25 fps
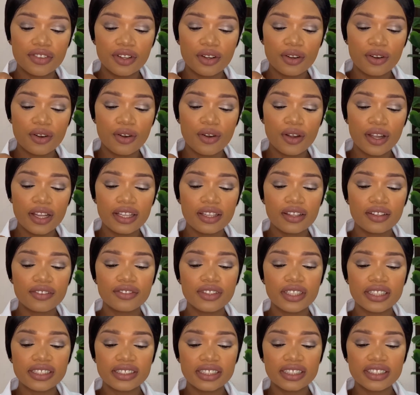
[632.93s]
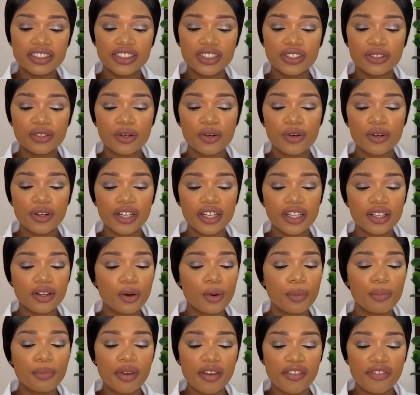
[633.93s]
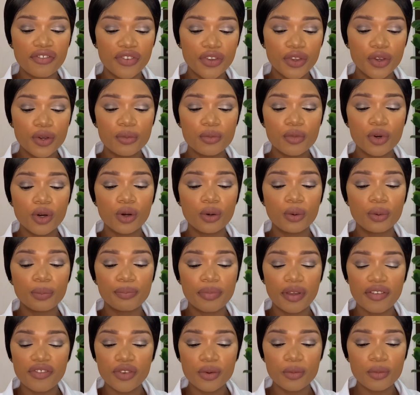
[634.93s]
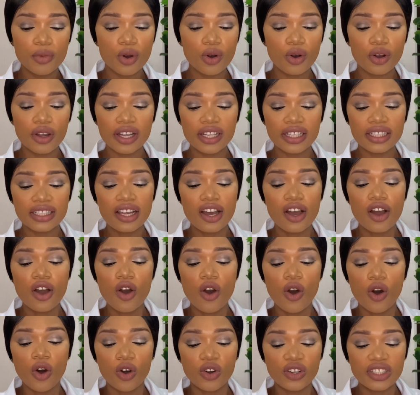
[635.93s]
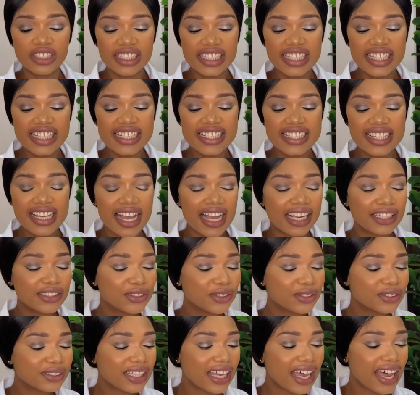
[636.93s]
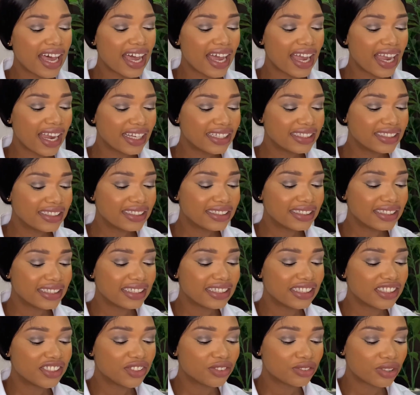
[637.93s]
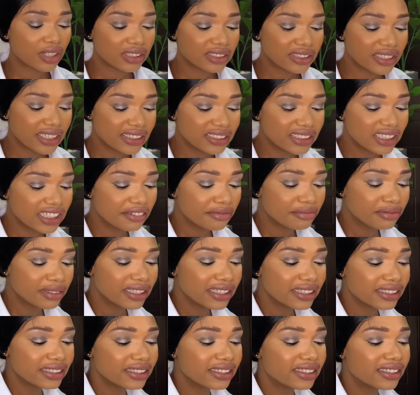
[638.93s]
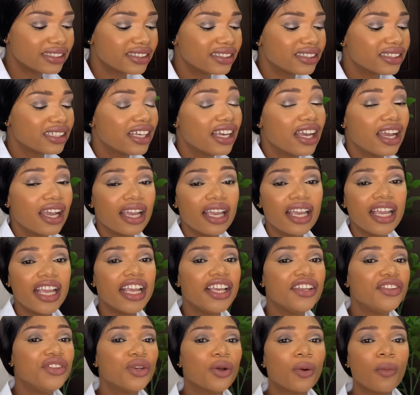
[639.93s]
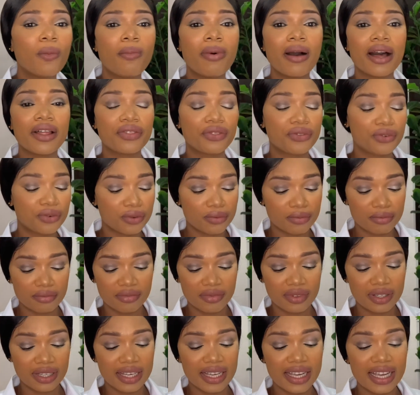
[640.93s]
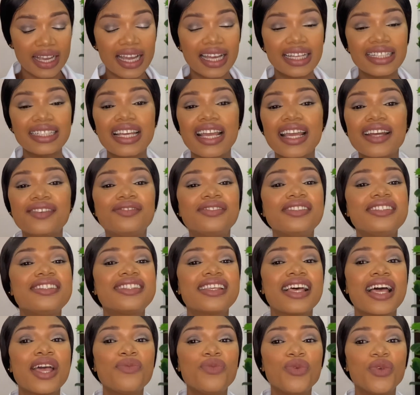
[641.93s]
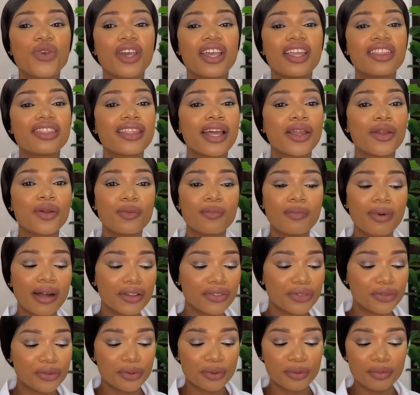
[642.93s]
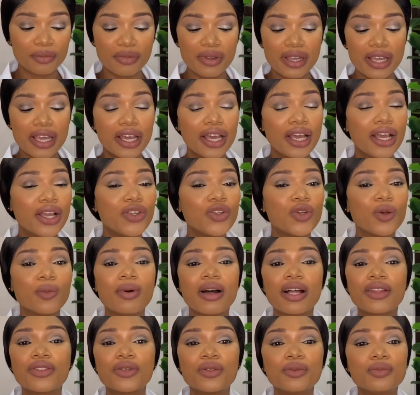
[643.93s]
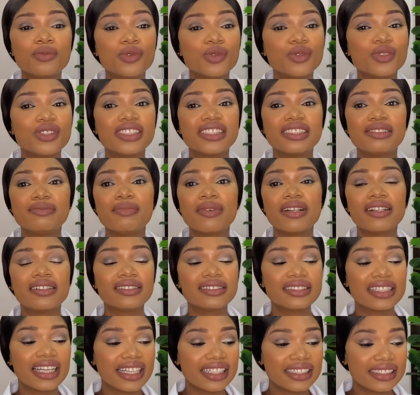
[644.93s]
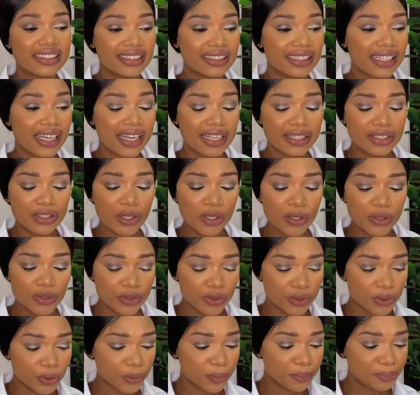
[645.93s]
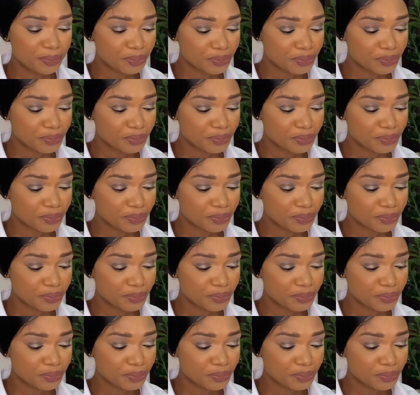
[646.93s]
oil, of the essential oil or perfume oil on it, and just hide it in strategic places in your bathroom. And every time you enter your bathroom will smell nice. And also,